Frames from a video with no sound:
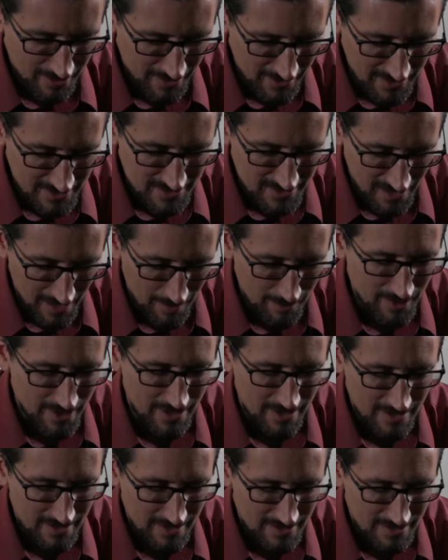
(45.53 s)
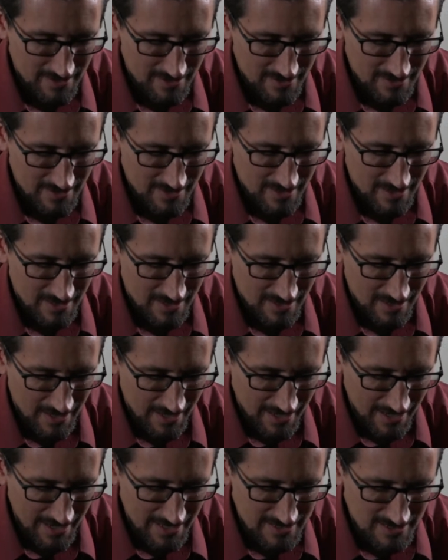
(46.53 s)
this topic.
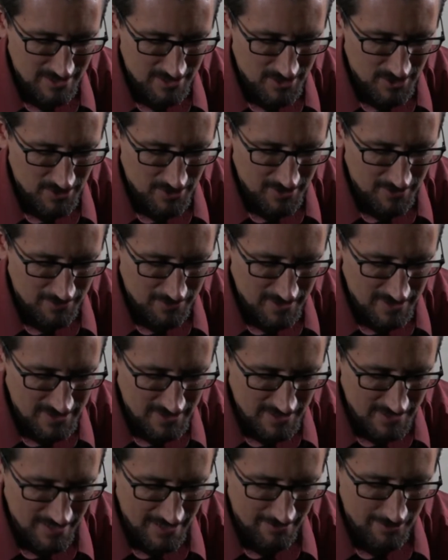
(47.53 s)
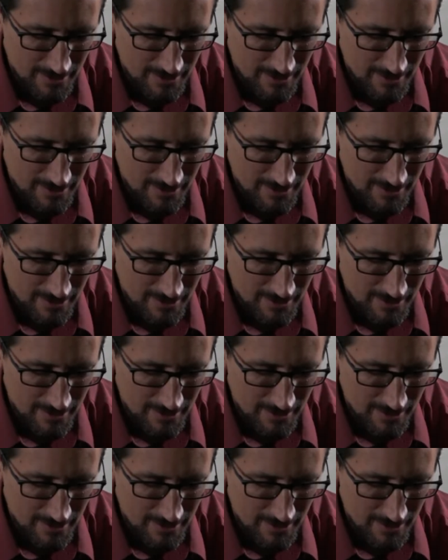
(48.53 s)
I ask that you would visit